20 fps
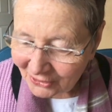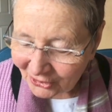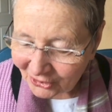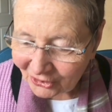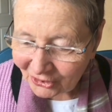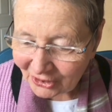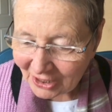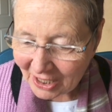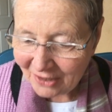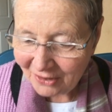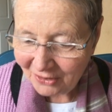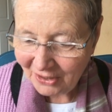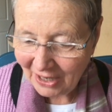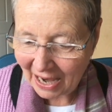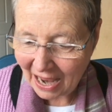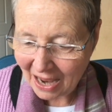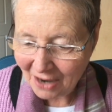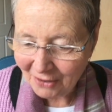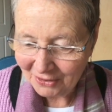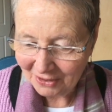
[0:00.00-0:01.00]
to slow
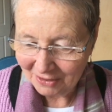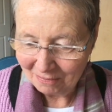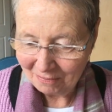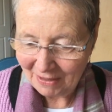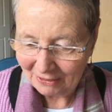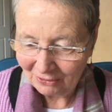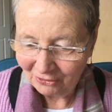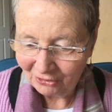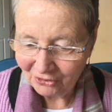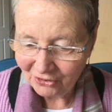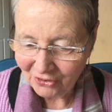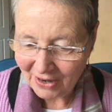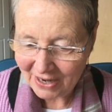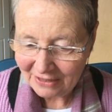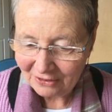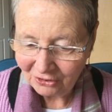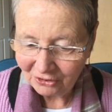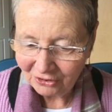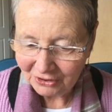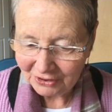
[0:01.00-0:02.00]
down at
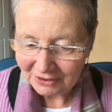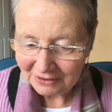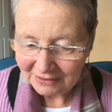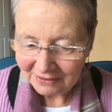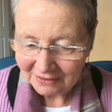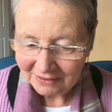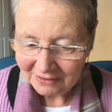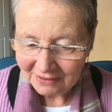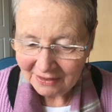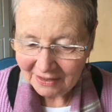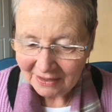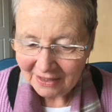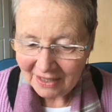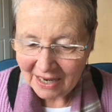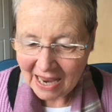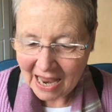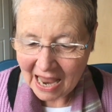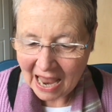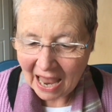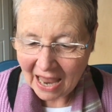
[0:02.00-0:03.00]
menstruation
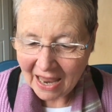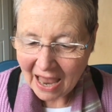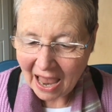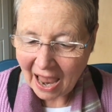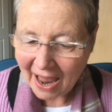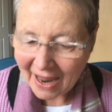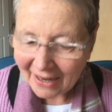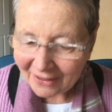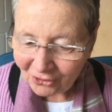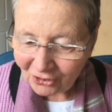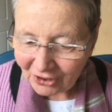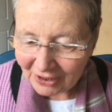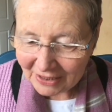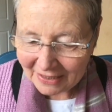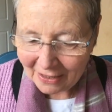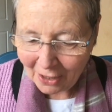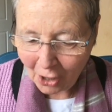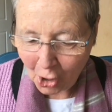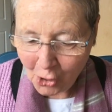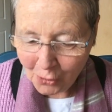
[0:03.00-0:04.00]

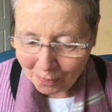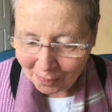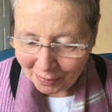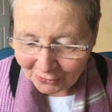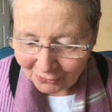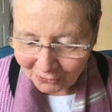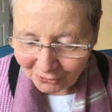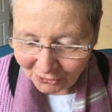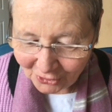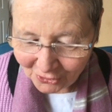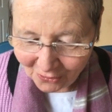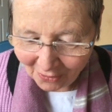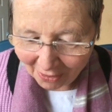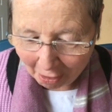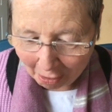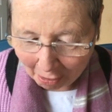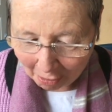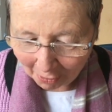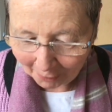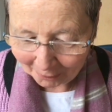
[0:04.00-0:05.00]
actually opens you
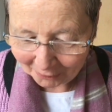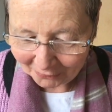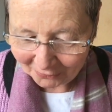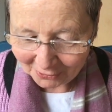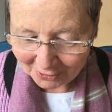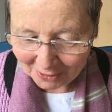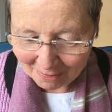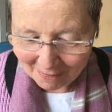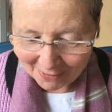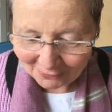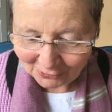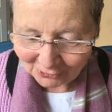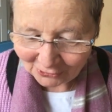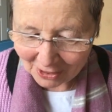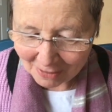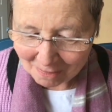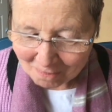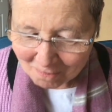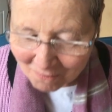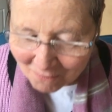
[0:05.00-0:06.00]
up to the most
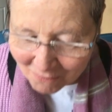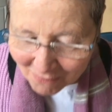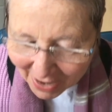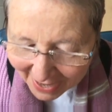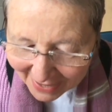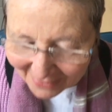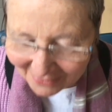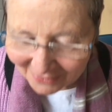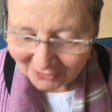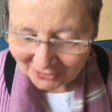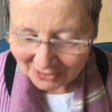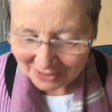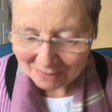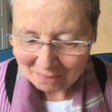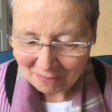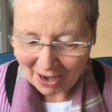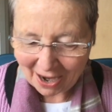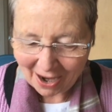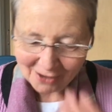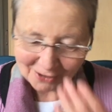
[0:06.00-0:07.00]
amazing
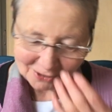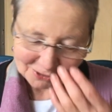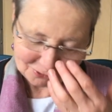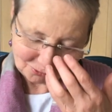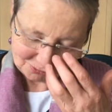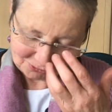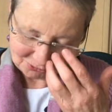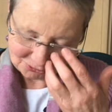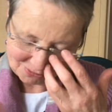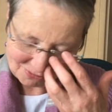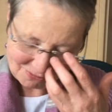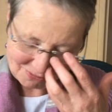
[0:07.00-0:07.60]
powers, which we